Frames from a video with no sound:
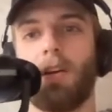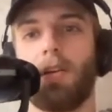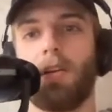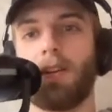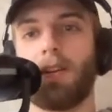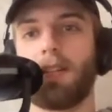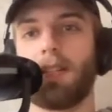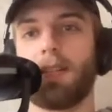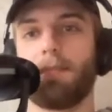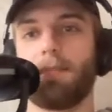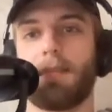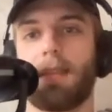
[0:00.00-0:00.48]

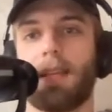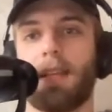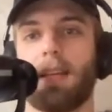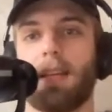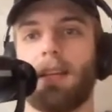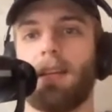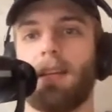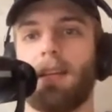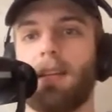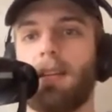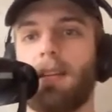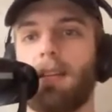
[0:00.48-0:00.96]
or something
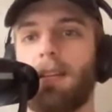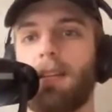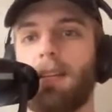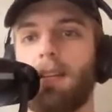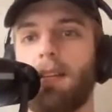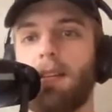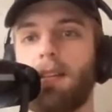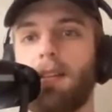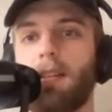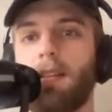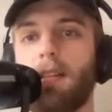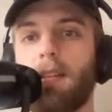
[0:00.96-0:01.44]

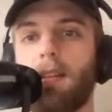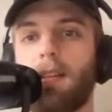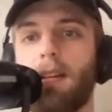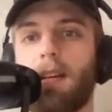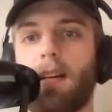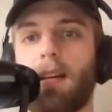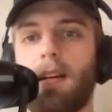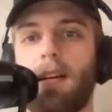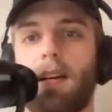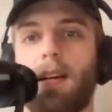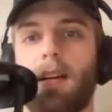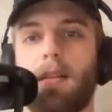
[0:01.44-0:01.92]

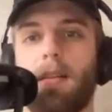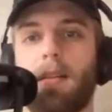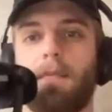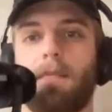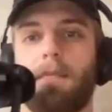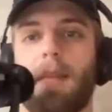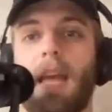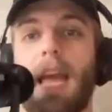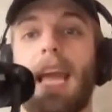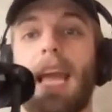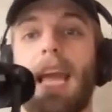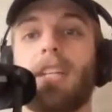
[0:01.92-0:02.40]

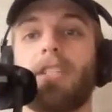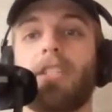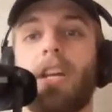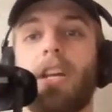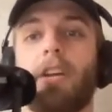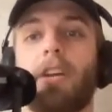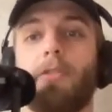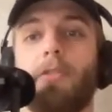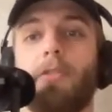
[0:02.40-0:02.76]
um, aj